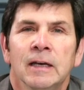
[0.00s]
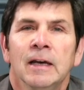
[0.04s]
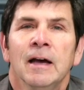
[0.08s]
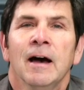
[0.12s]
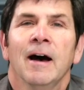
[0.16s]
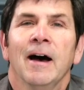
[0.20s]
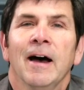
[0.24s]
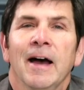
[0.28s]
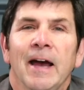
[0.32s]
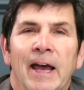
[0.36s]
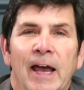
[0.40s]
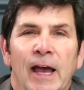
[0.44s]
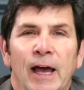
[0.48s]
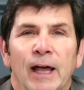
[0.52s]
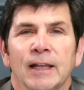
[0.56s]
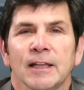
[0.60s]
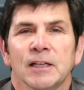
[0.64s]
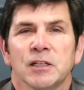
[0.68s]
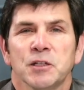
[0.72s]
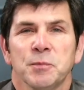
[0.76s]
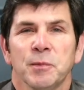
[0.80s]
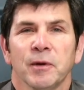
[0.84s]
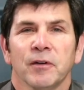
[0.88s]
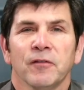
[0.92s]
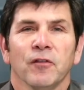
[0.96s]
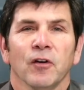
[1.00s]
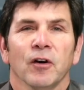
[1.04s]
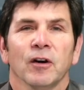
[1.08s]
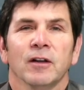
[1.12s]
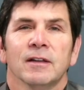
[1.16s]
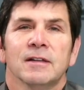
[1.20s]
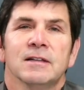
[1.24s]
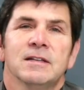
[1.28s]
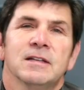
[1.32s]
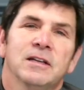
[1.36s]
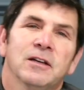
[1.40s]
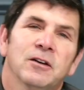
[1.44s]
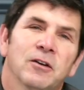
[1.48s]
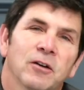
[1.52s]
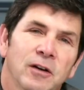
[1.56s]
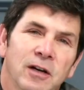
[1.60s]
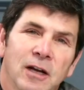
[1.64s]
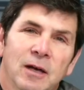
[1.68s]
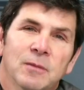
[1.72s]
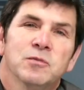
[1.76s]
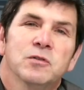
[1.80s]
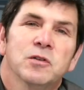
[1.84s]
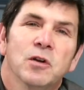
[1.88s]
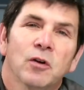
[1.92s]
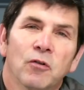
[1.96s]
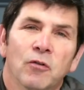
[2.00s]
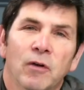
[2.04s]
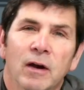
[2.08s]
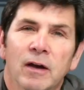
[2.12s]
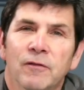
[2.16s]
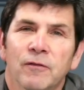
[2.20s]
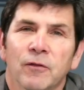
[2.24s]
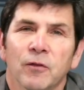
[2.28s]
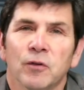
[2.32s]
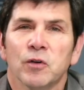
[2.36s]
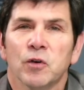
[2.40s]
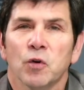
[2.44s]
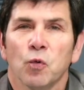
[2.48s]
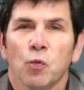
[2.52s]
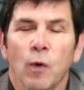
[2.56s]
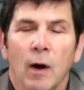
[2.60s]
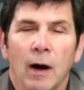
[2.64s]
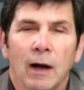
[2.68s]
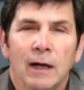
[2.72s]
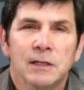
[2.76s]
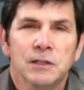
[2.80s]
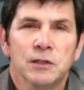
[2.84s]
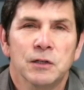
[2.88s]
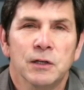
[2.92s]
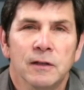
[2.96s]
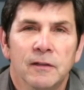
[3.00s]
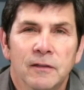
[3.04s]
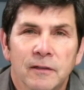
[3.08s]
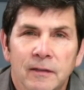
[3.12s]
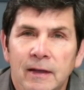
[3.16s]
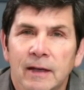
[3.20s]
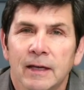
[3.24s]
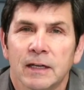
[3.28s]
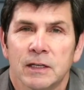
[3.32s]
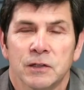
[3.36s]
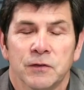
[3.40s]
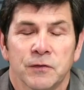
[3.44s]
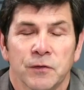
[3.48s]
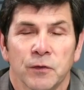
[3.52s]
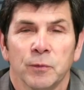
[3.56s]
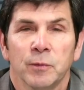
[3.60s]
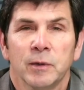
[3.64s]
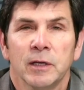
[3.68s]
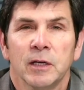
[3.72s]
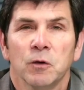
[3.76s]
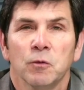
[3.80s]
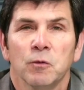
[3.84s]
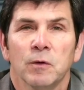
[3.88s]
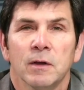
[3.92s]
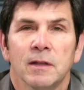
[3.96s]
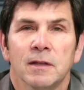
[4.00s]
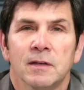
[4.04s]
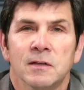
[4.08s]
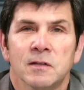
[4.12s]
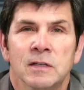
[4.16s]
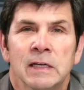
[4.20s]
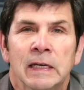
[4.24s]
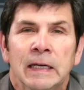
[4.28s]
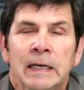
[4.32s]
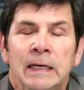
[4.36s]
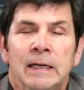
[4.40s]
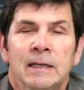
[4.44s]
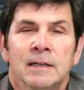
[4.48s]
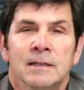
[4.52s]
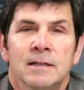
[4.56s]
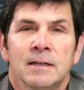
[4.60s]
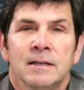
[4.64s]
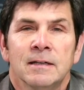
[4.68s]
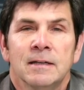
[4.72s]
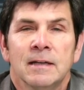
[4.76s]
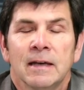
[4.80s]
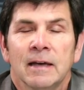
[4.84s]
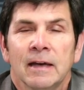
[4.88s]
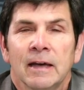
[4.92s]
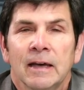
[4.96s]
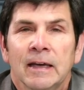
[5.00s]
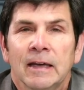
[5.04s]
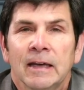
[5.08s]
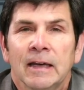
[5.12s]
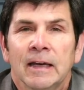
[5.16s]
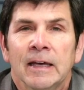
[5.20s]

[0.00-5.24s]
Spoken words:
Hi, Alex McFarland here, and I'm so grateful you're watching. Thanks for being with us today.